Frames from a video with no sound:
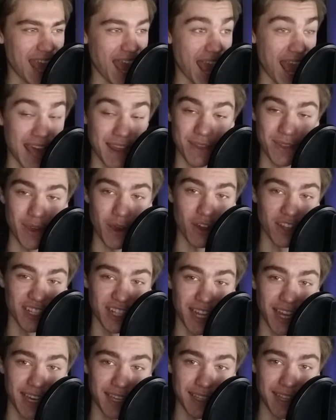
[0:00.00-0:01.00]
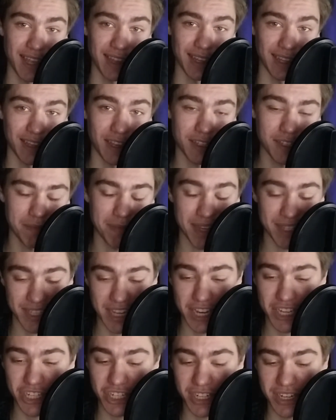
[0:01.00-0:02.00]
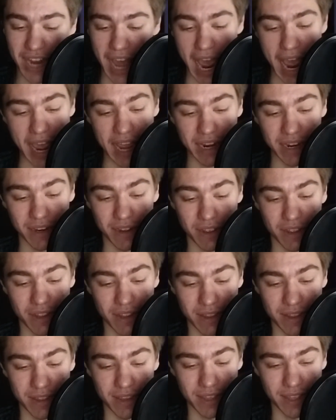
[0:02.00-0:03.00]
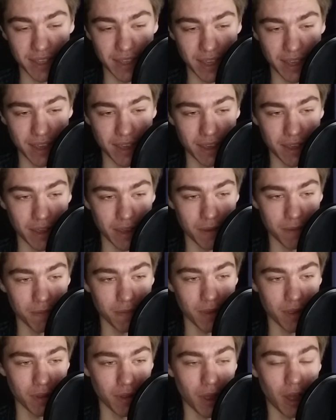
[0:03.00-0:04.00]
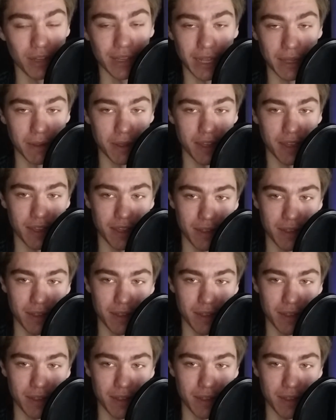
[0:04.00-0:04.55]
and the online, like customization and the online,